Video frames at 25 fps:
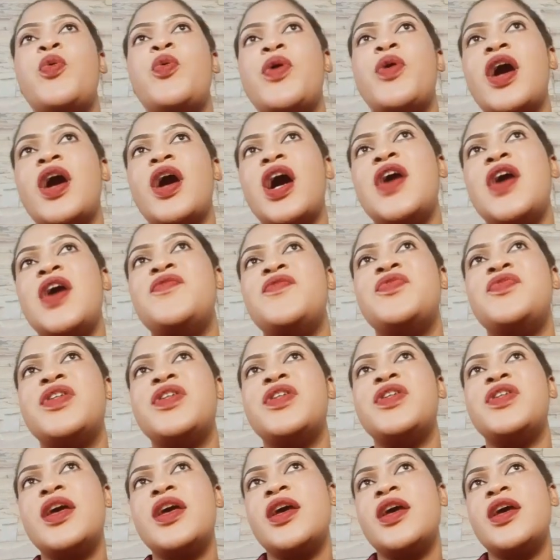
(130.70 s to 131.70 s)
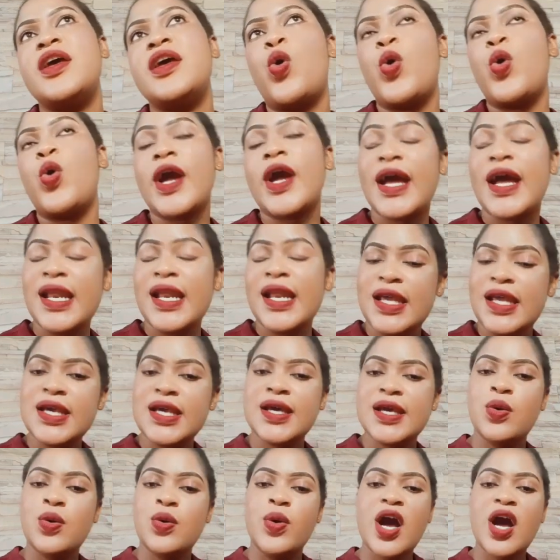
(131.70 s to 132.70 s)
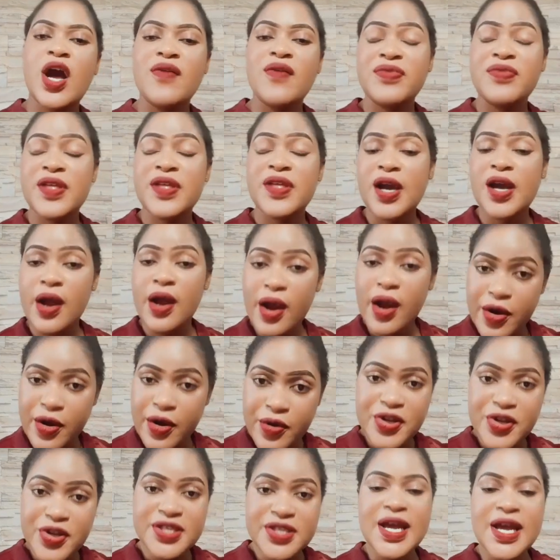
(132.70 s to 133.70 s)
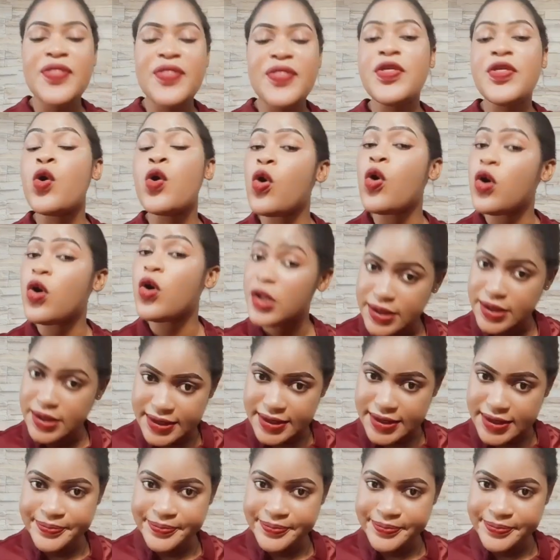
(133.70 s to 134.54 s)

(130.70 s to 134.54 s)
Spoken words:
have the organic, we have the carrot, and the gold.